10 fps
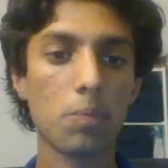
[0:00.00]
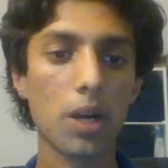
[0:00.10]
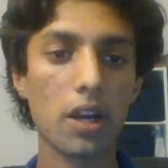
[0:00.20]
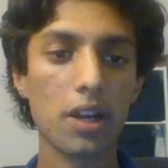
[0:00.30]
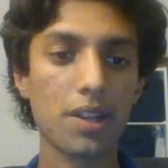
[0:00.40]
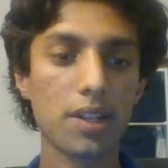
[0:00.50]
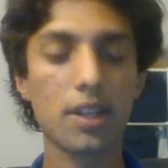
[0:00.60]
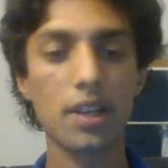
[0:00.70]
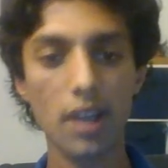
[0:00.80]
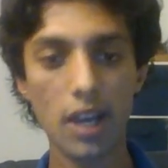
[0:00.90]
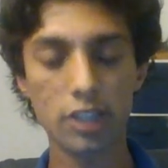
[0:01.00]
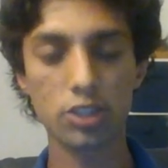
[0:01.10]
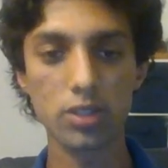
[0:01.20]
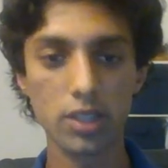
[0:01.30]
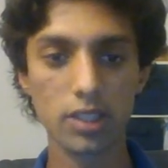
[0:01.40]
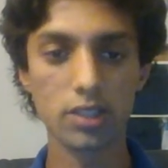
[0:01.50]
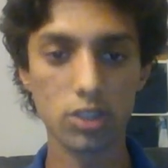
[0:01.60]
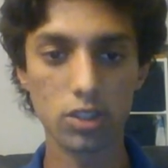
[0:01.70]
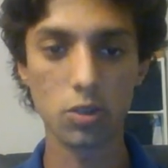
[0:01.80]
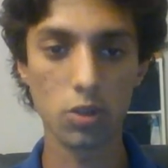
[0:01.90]
but actually this
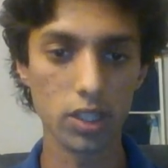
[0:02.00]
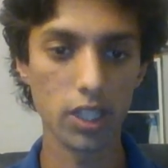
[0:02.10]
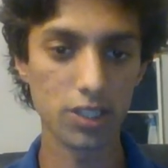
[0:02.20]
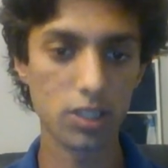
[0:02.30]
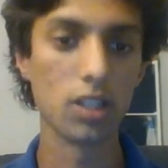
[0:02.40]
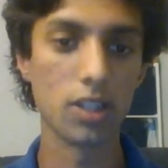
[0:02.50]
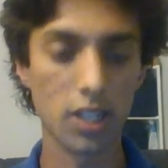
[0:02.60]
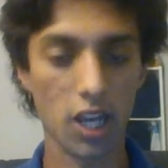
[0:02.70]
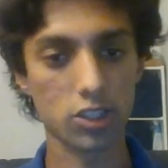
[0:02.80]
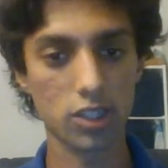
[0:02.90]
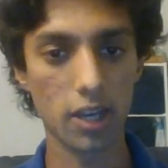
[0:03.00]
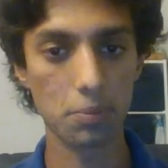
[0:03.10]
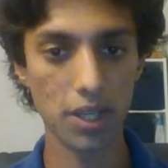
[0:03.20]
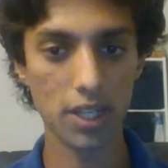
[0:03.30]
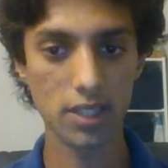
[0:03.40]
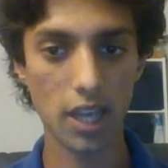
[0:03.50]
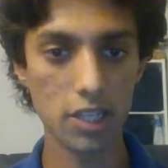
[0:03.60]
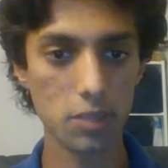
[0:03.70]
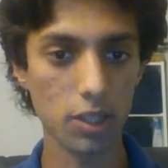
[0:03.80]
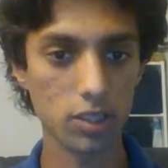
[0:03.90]
just correlates to the dashed line being as high
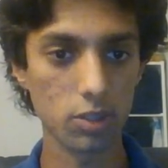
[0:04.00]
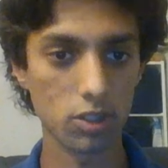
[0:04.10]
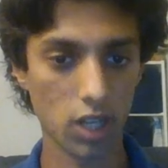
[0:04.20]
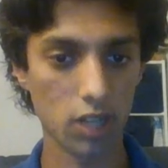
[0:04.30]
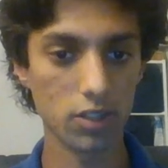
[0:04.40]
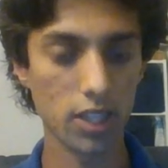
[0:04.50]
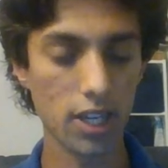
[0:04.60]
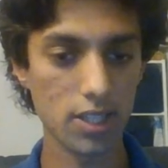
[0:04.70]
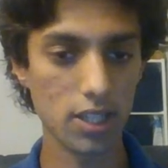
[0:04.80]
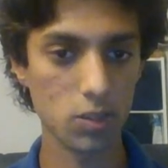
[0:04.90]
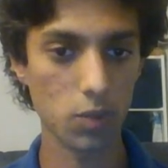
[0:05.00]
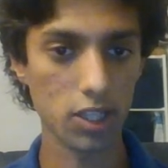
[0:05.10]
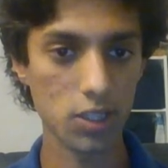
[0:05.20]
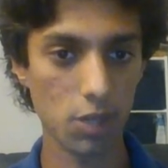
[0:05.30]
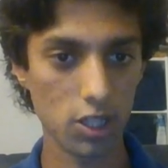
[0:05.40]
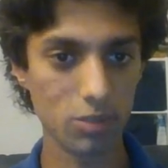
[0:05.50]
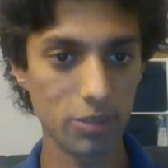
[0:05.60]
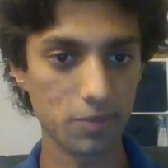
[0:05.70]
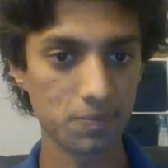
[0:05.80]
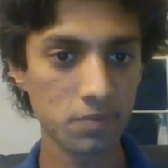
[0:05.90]
as possible, generalizing as well as
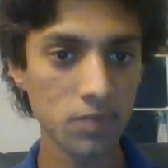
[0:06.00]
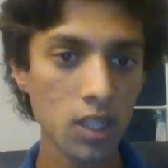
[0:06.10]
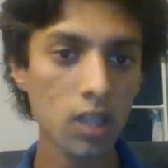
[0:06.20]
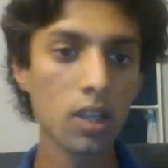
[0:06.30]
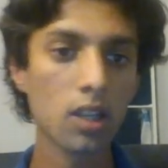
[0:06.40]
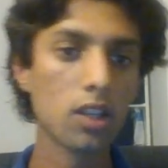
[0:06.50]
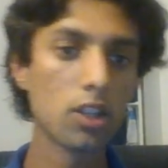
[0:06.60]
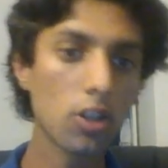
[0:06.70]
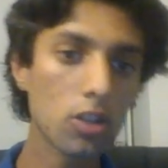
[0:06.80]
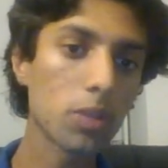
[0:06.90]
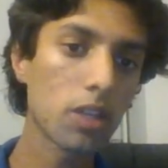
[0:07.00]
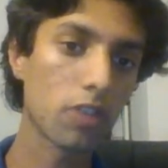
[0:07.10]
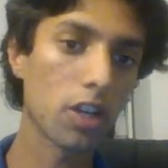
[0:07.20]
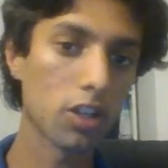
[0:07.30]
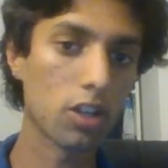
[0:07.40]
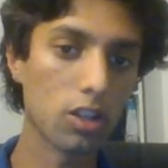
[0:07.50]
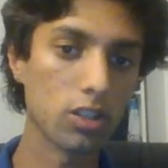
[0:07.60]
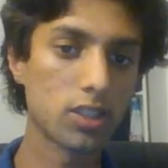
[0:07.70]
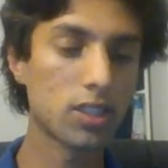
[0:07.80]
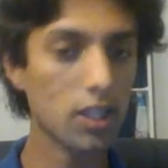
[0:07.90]
possible. Notably, VR
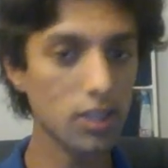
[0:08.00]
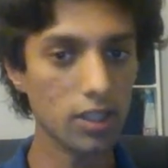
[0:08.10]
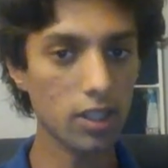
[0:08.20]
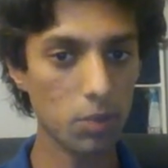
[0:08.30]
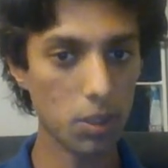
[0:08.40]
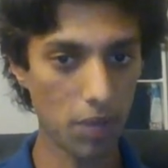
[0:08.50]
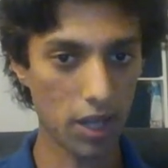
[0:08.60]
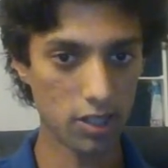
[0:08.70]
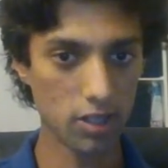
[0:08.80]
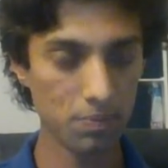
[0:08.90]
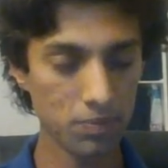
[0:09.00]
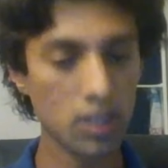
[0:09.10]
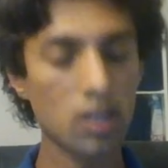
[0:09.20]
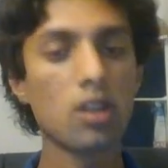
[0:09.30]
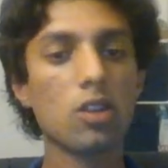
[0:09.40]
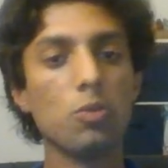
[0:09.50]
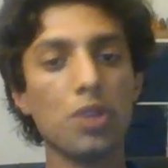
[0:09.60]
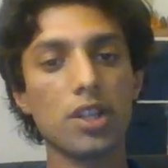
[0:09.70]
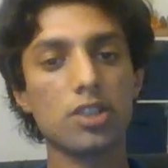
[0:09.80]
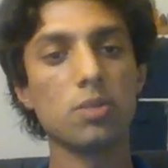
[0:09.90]
goggles does a little bit better,
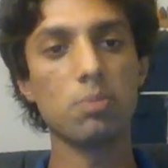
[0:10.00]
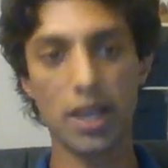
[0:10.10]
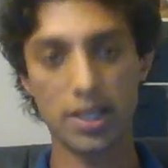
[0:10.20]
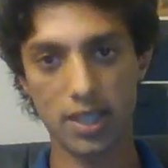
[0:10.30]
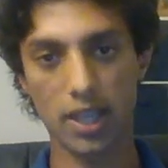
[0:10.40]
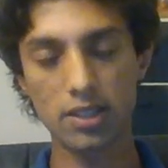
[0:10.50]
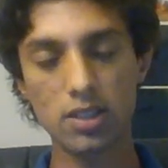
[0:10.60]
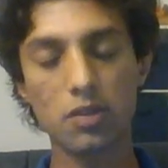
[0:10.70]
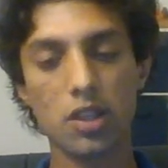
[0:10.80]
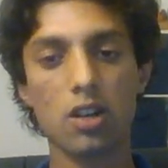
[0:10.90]
which makes sense.